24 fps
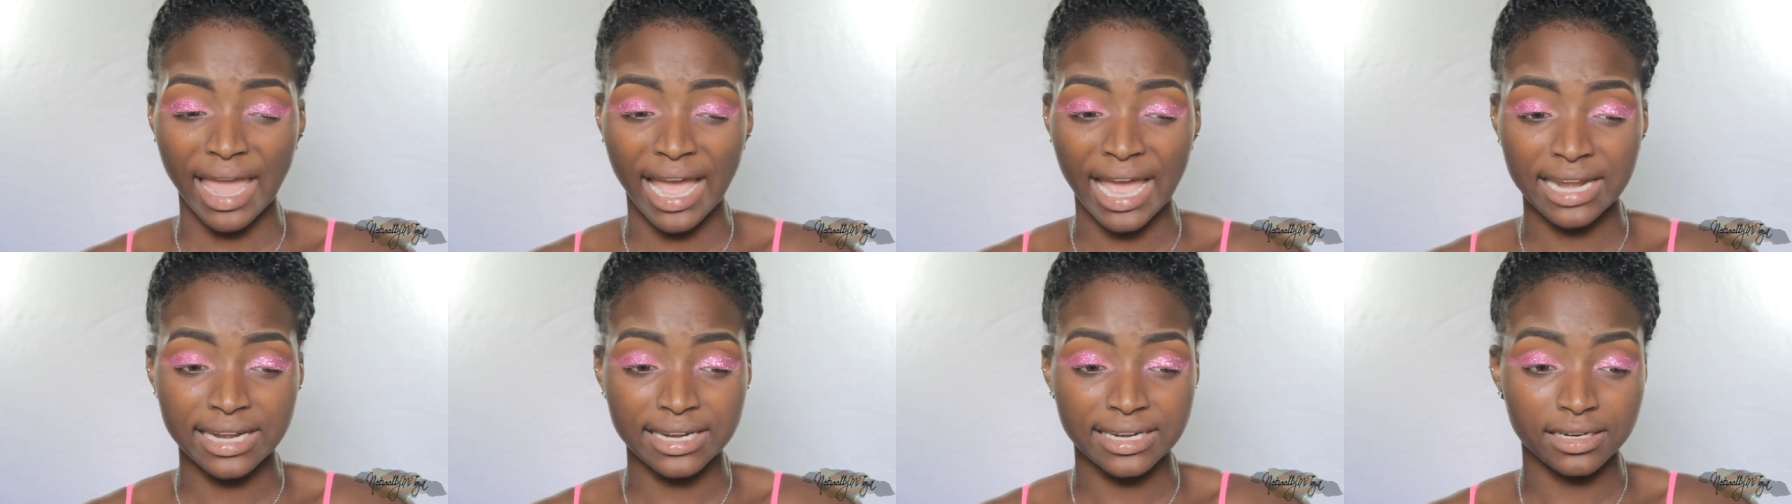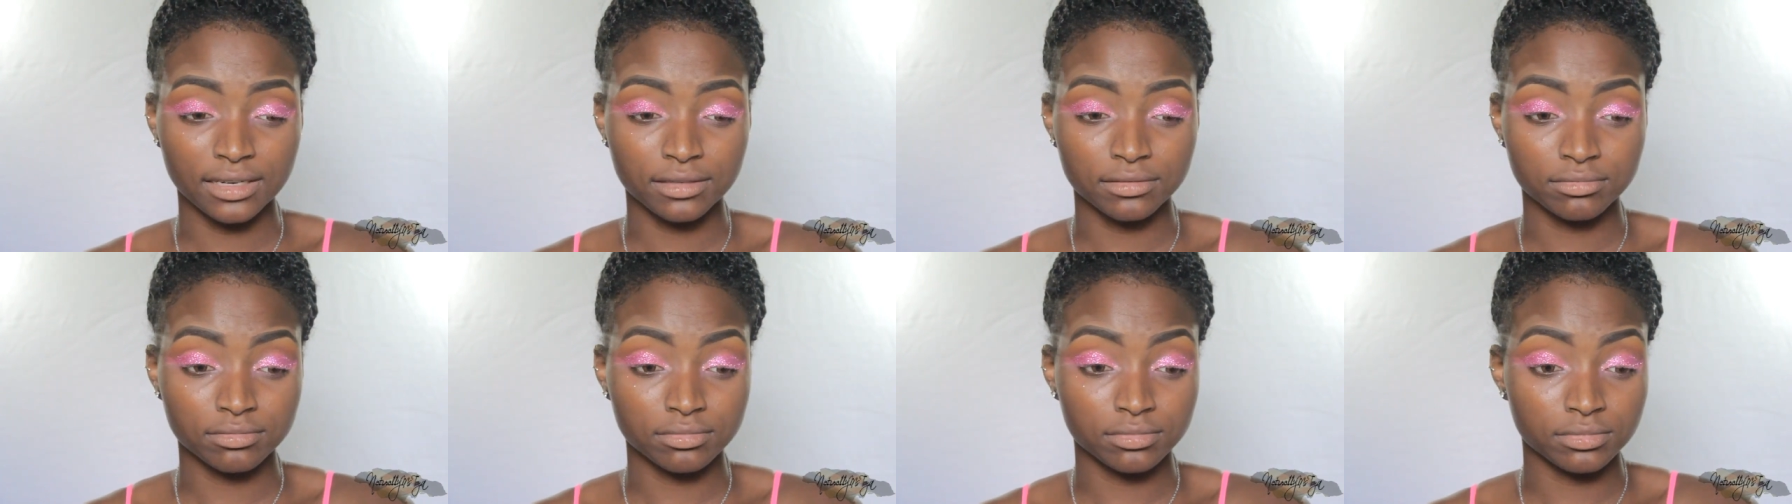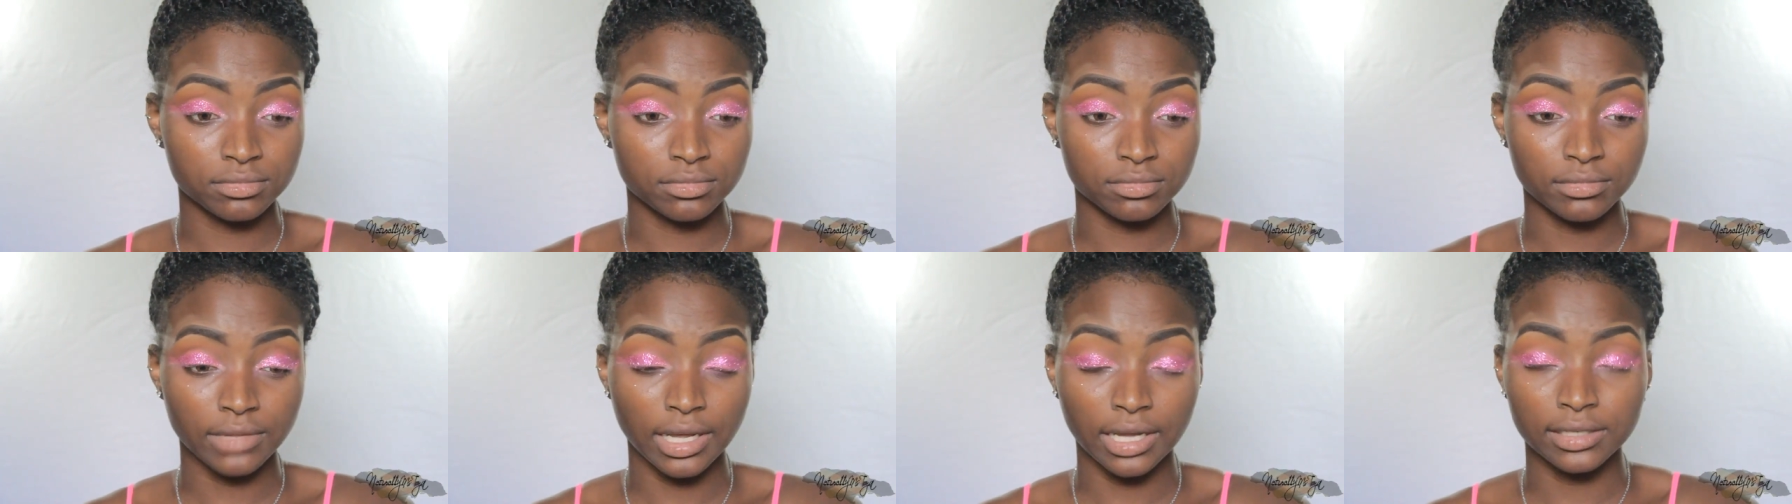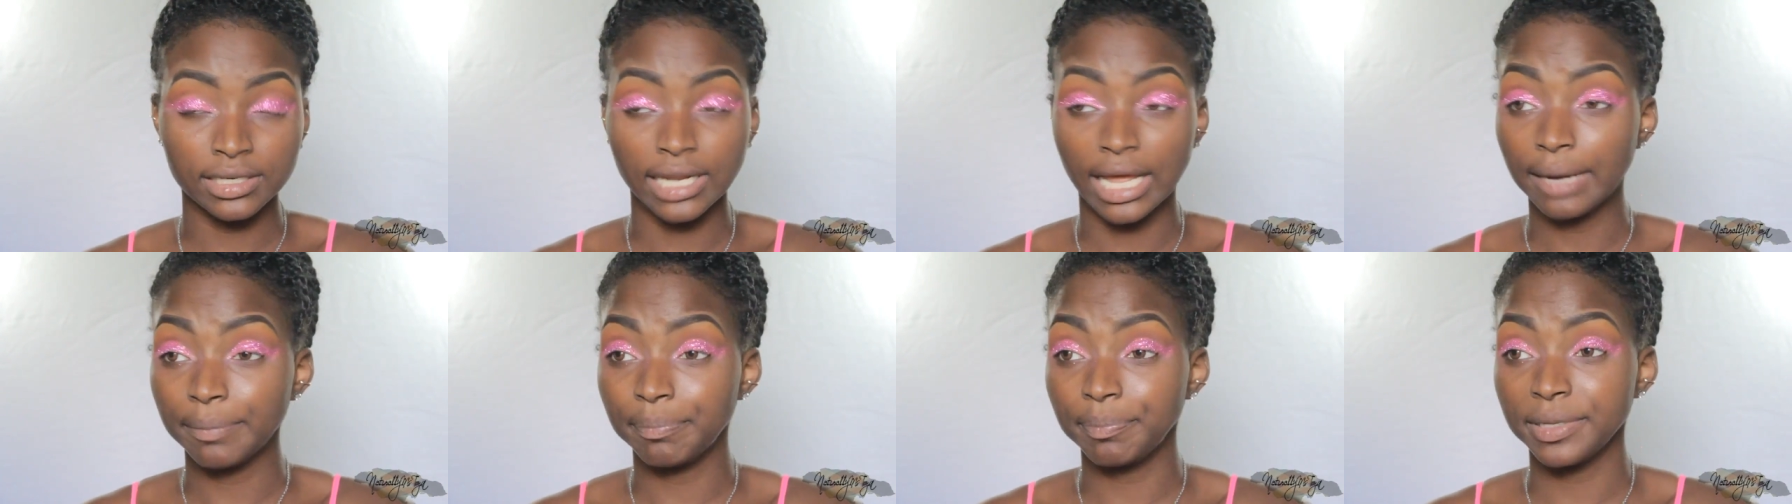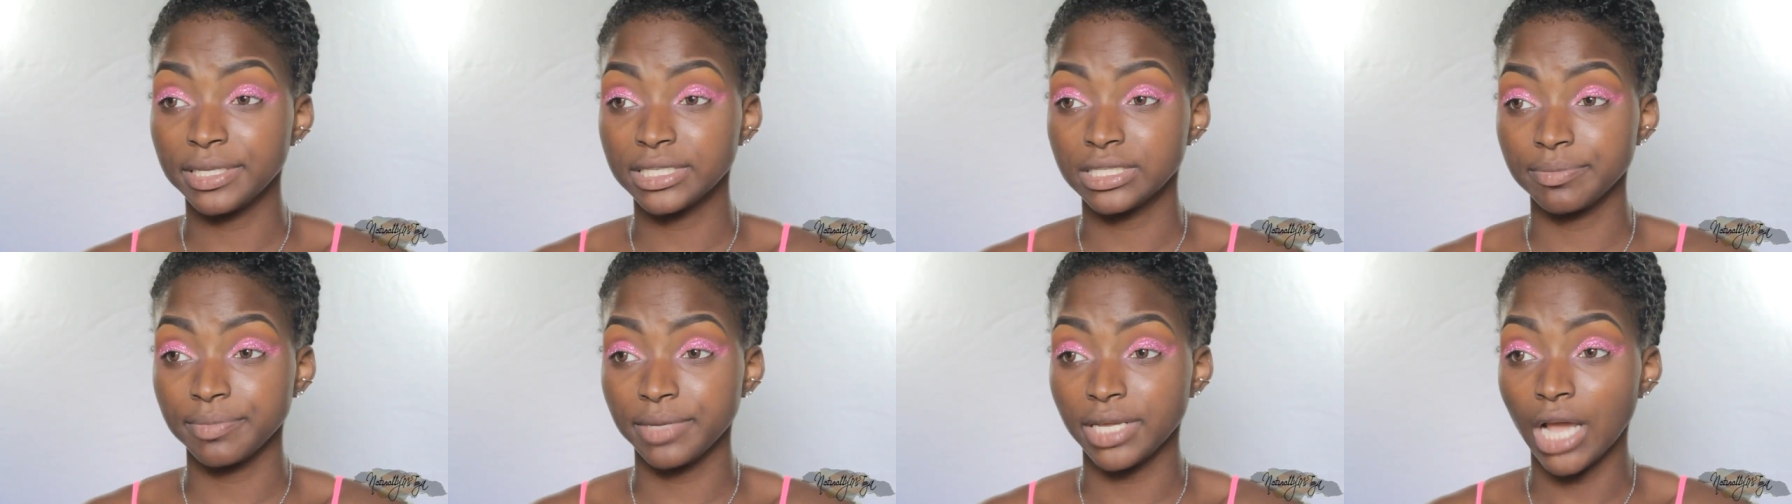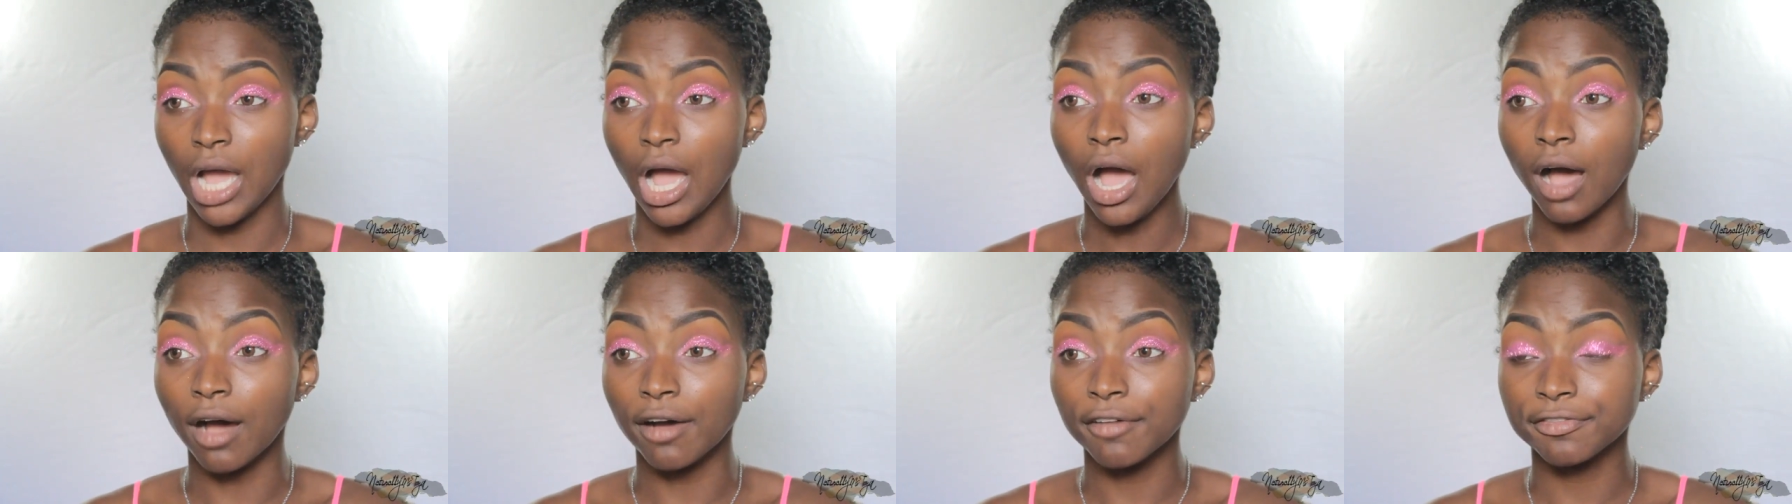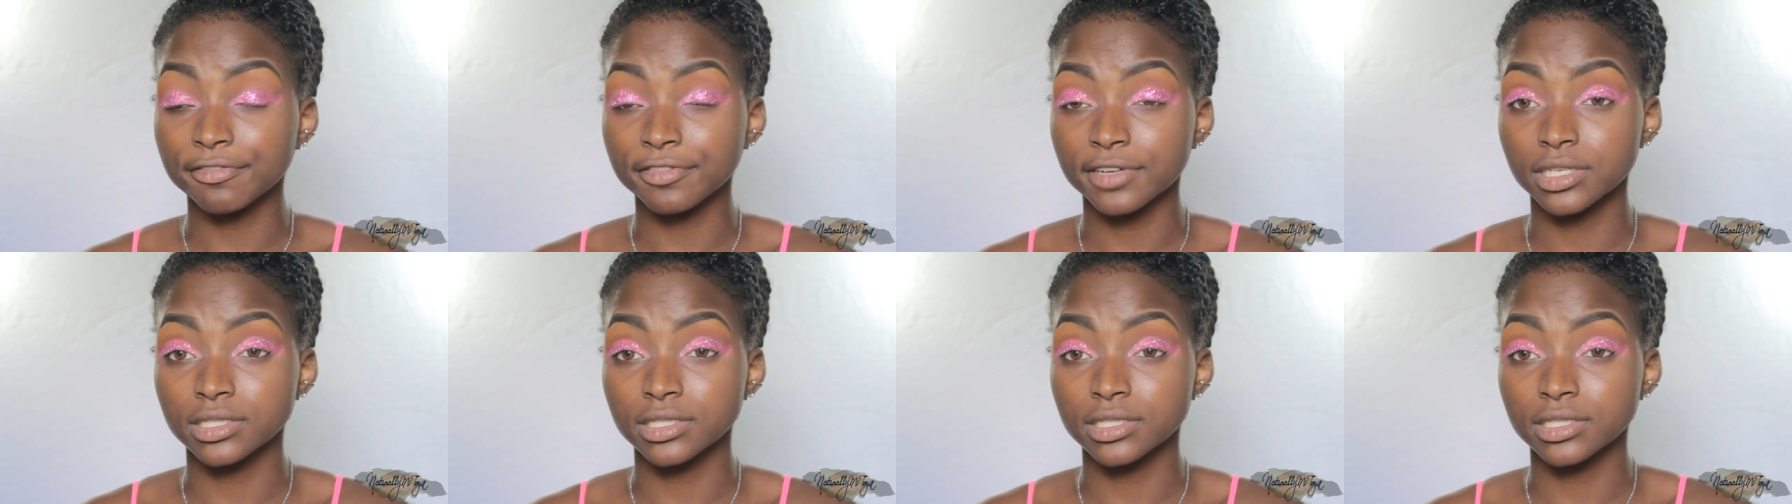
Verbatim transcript: and that pissed me off